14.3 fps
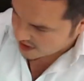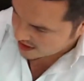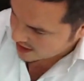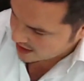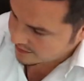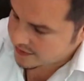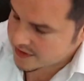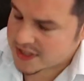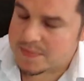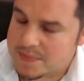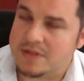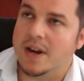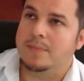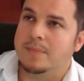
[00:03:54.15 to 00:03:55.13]
And then if you
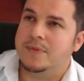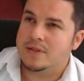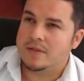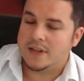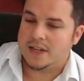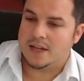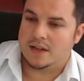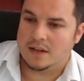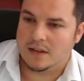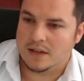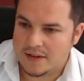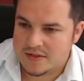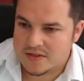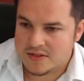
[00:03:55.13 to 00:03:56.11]
subscribe to the
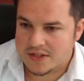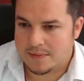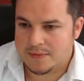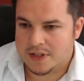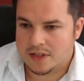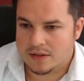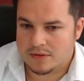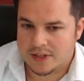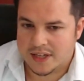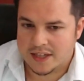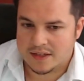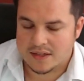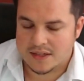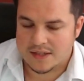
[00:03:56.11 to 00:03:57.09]
live stream, you
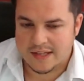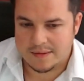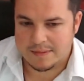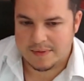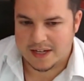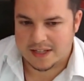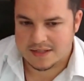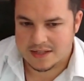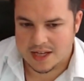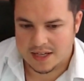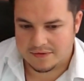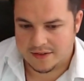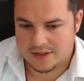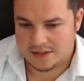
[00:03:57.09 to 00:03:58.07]
can see the markets
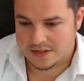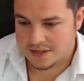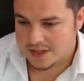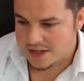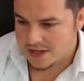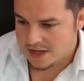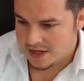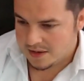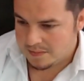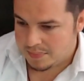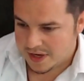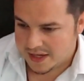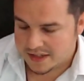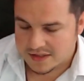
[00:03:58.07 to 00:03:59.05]
live and
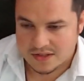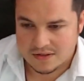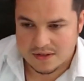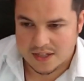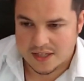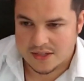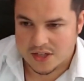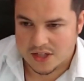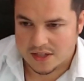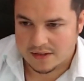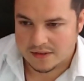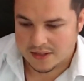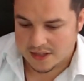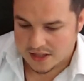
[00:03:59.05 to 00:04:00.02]
apply your
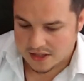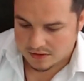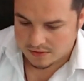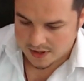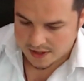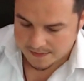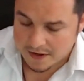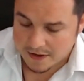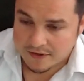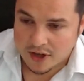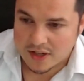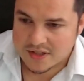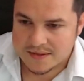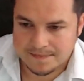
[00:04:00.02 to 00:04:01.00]
strategy, Of
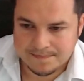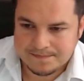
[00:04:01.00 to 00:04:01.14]
course,